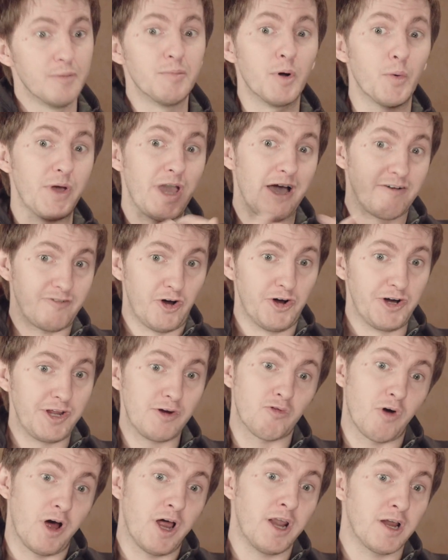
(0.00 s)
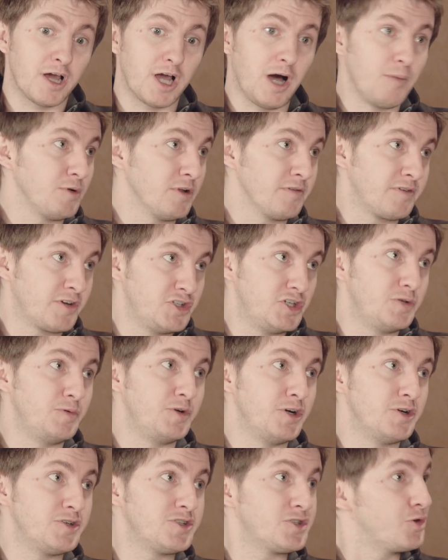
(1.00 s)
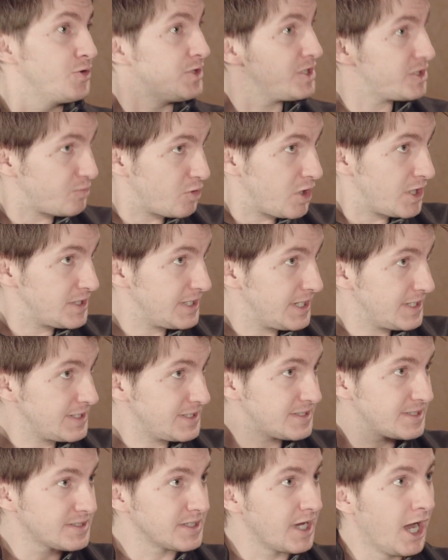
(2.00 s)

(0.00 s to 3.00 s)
but we have already run a couple of contributors through this process.